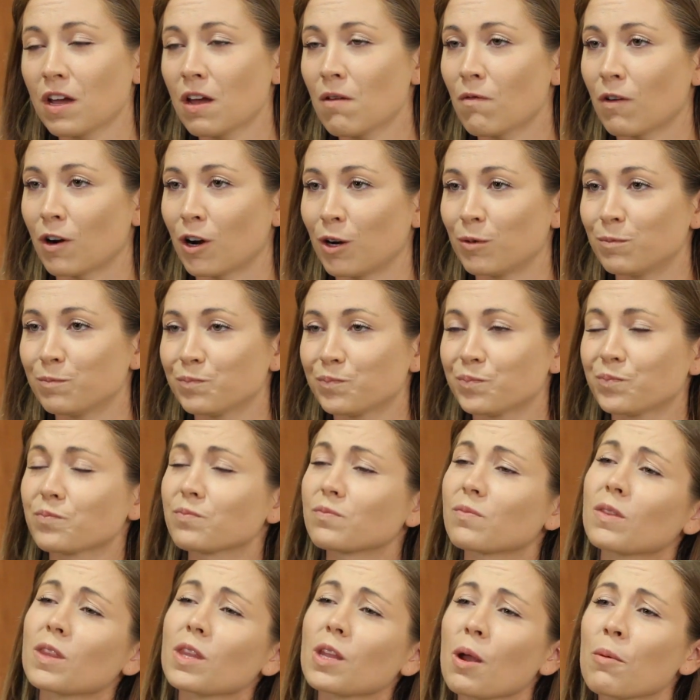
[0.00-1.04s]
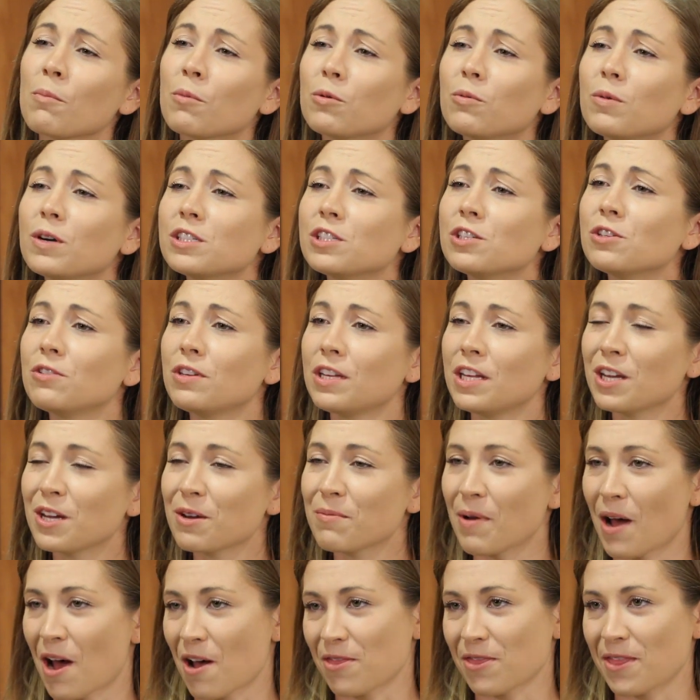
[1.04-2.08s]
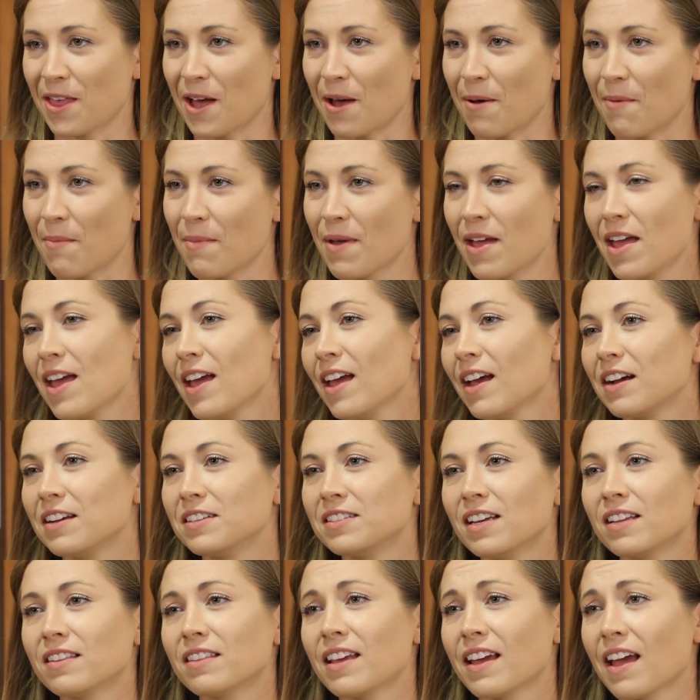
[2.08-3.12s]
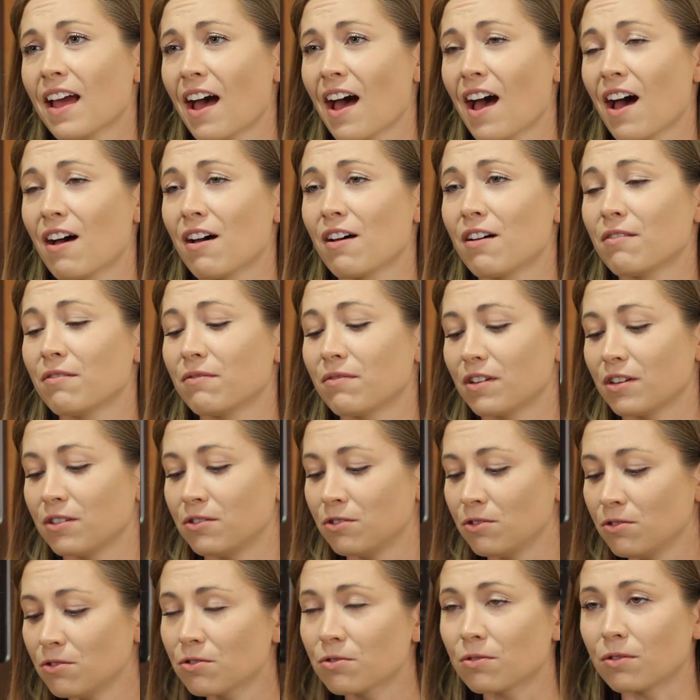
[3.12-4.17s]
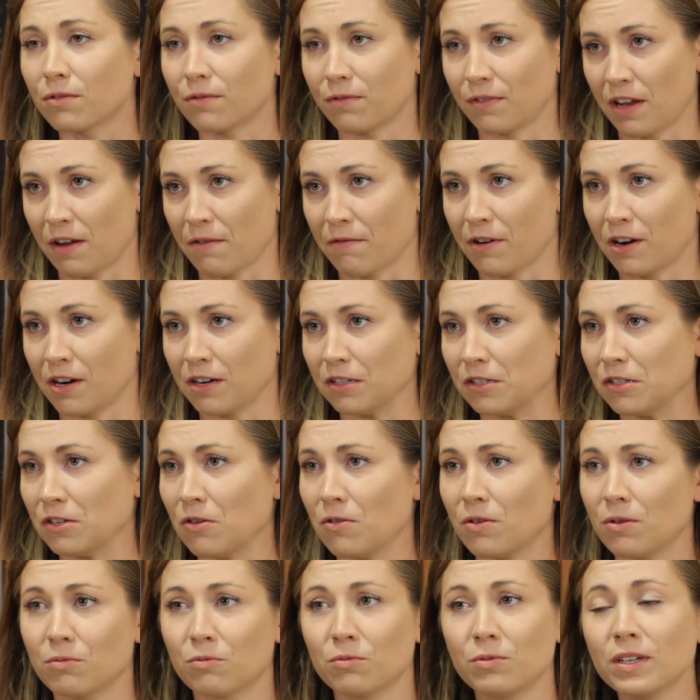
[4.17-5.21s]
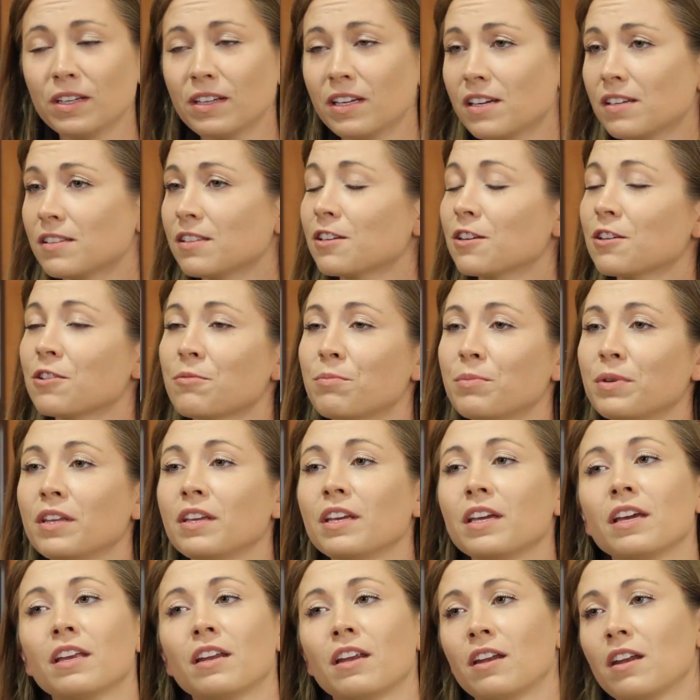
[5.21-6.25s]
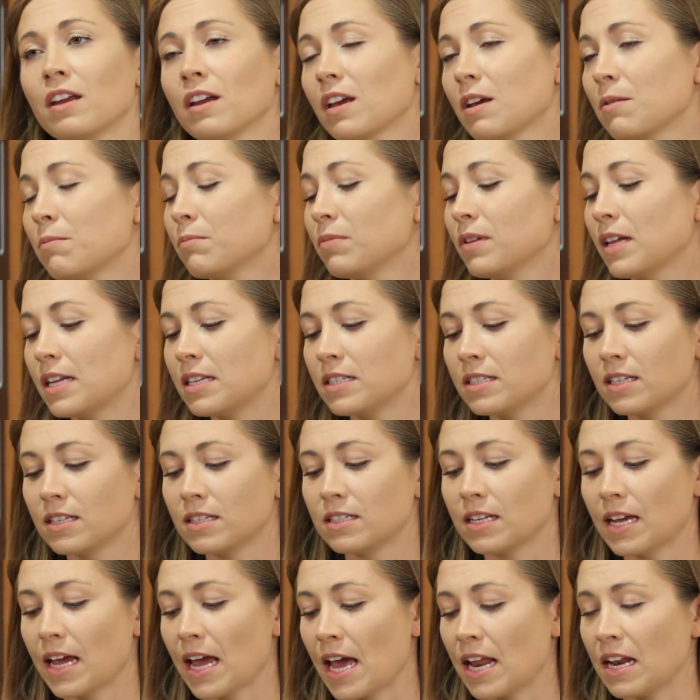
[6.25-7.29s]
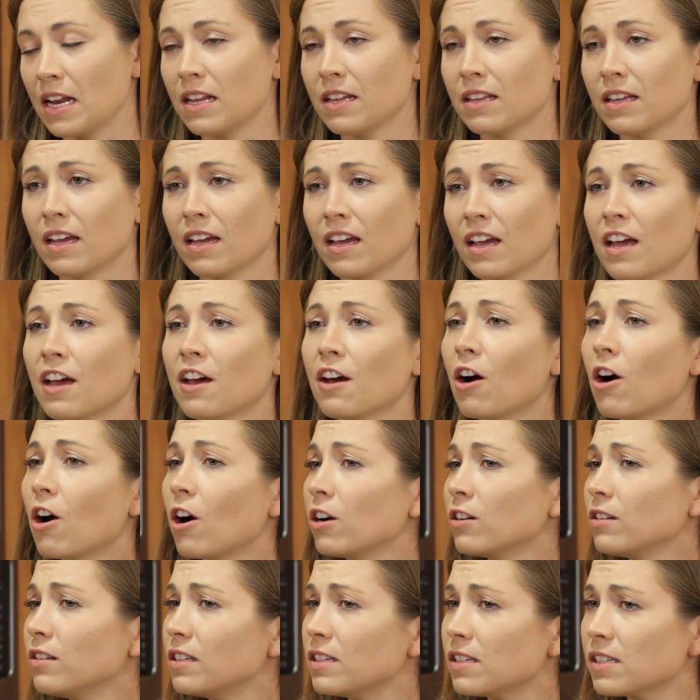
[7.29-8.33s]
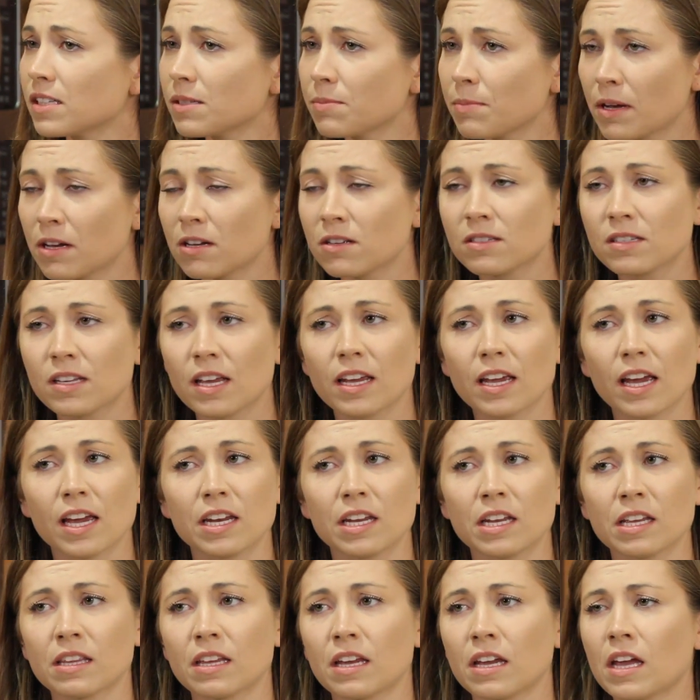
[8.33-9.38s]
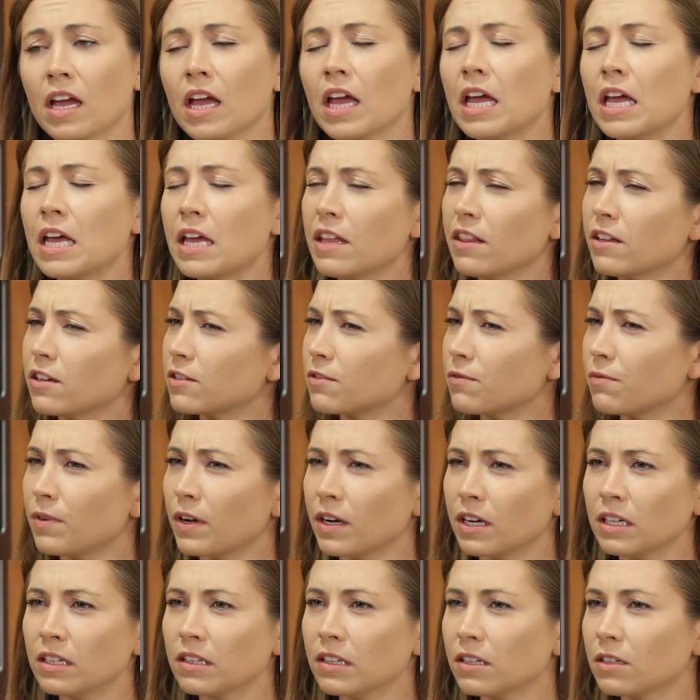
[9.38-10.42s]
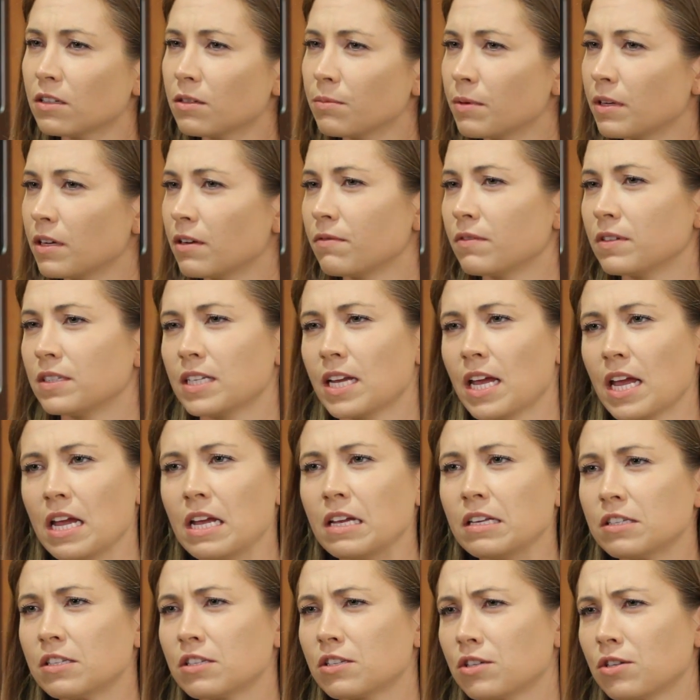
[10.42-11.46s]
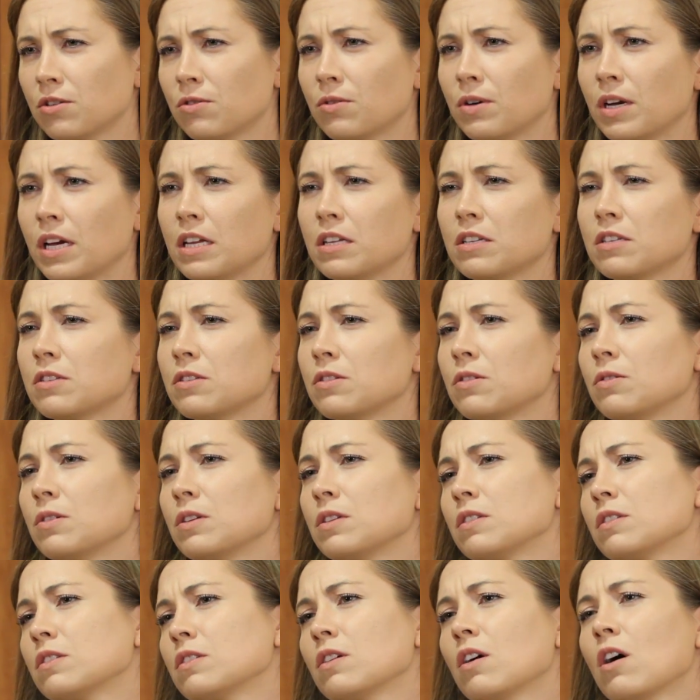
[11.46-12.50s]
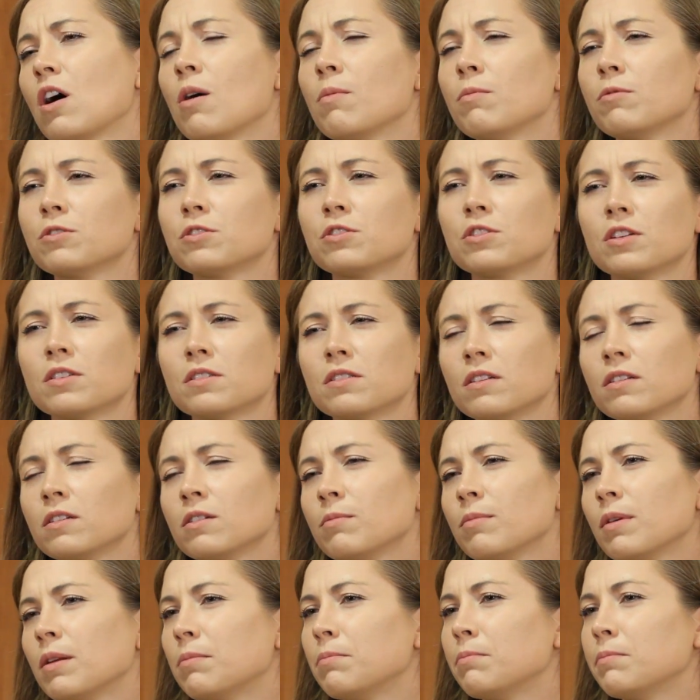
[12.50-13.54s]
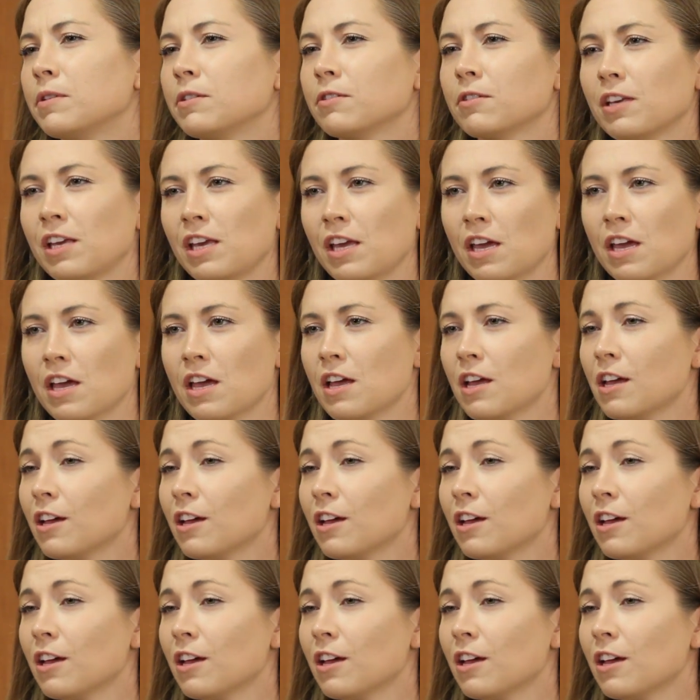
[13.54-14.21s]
flavor, but what's unique about them is that they have a neutral flavor. So it really is a chameleon and it can blend into anything. It hardly smells like anything. There's very little bit of a taste to it, so it's almost just a little bit milky.